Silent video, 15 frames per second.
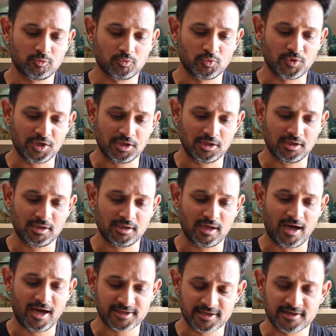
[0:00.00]
We
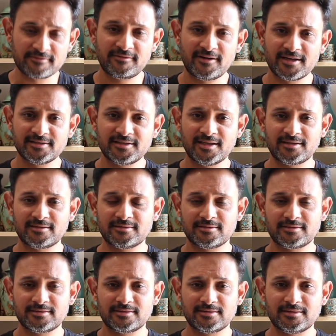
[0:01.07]
identified that
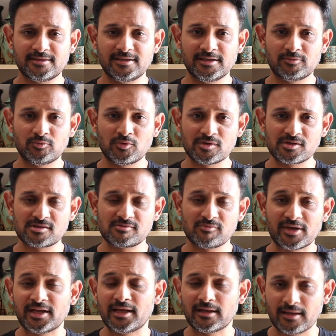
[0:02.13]
it was
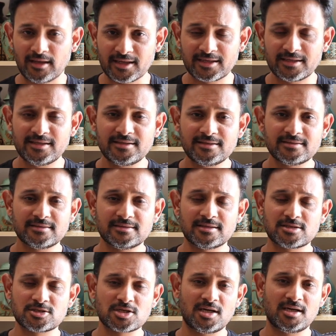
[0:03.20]
very unlikely.
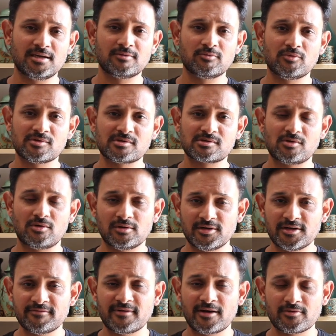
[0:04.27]
The child was
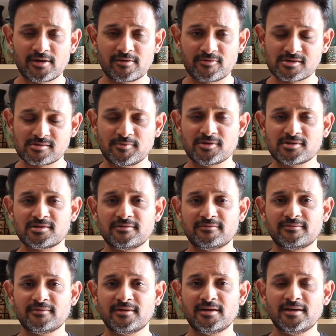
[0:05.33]
already found
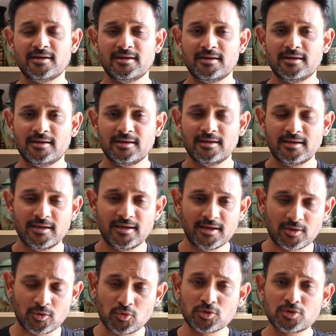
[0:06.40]
unresponsive,
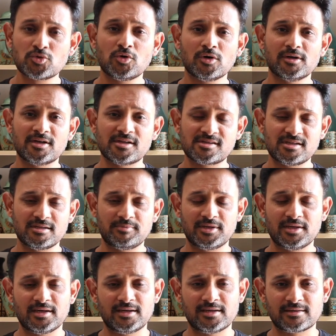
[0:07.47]
had a good quality
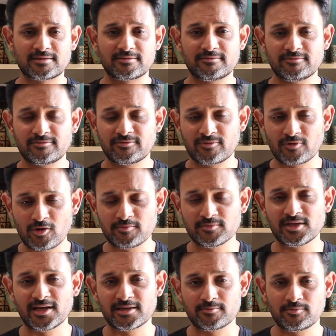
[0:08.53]
CPR
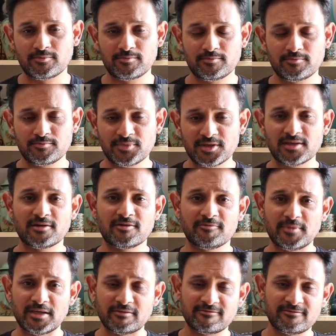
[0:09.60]
from that period
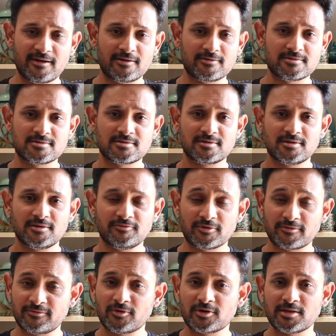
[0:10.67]
of being found for
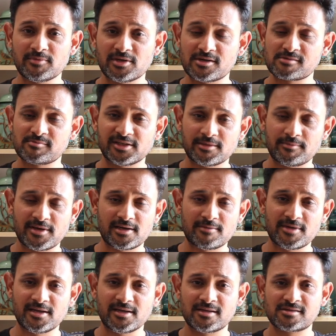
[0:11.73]
40 minutes by the
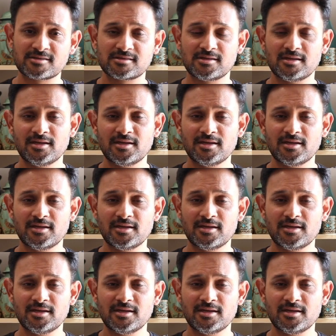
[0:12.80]
paramedics.